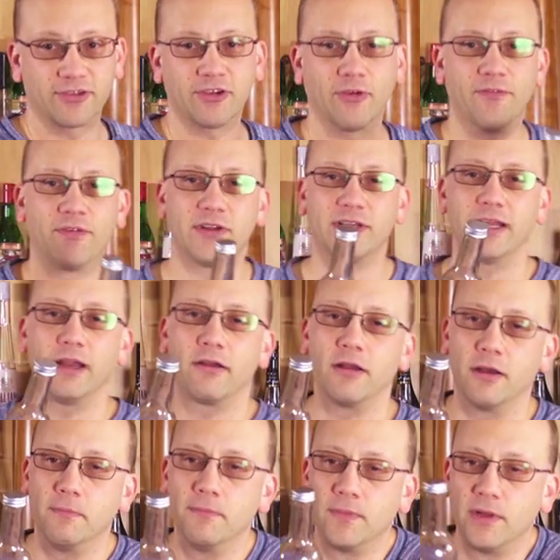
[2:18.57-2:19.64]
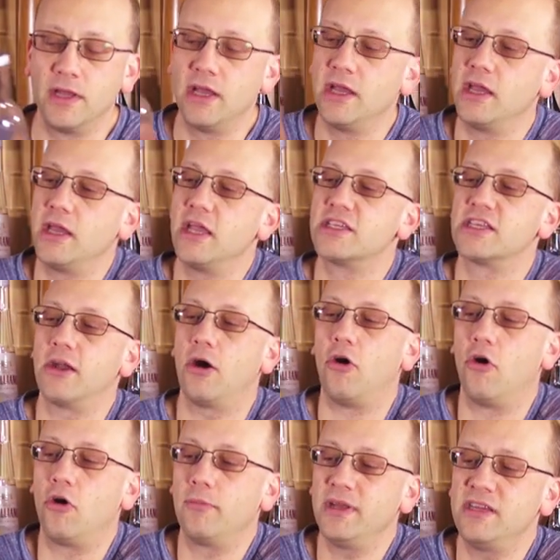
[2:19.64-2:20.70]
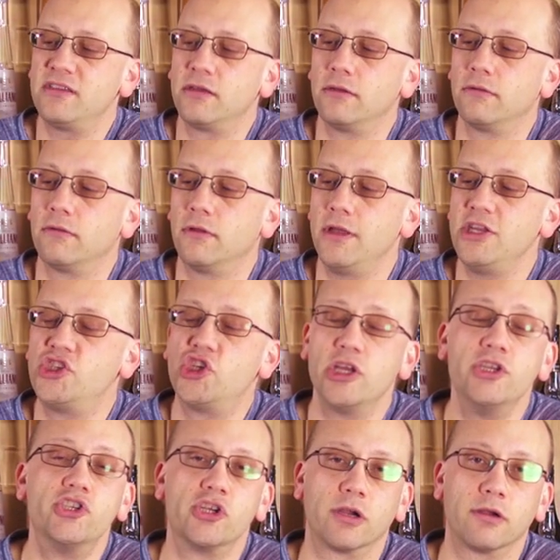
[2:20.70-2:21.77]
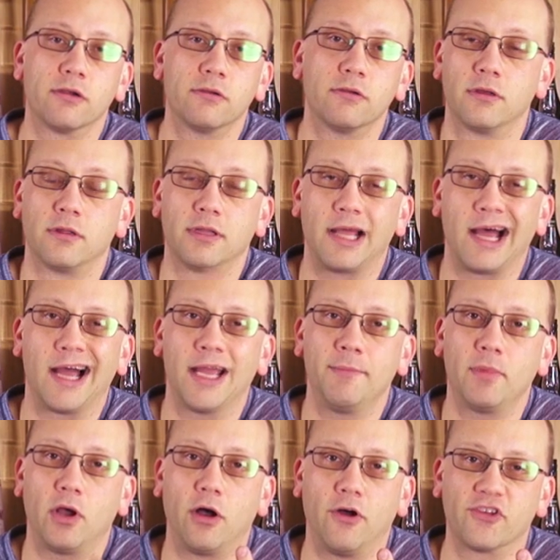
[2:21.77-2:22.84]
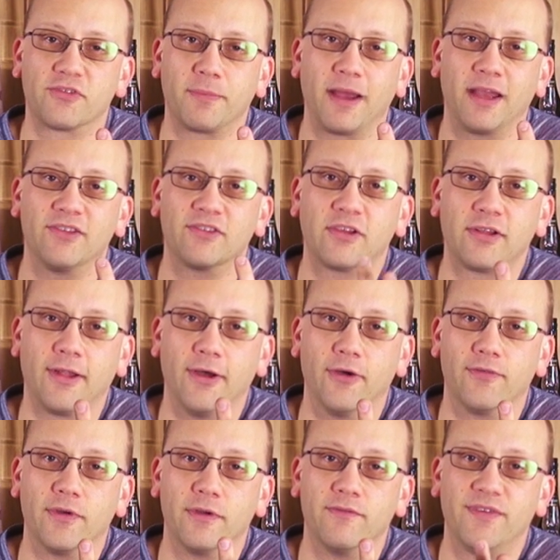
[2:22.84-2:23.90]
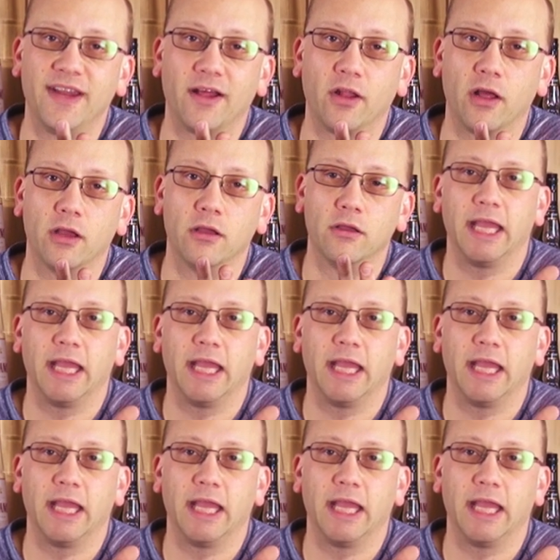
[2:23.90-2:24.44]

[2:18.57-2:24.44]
So falernum is an almond, a ginger, lime, allspice, clove, vanilla.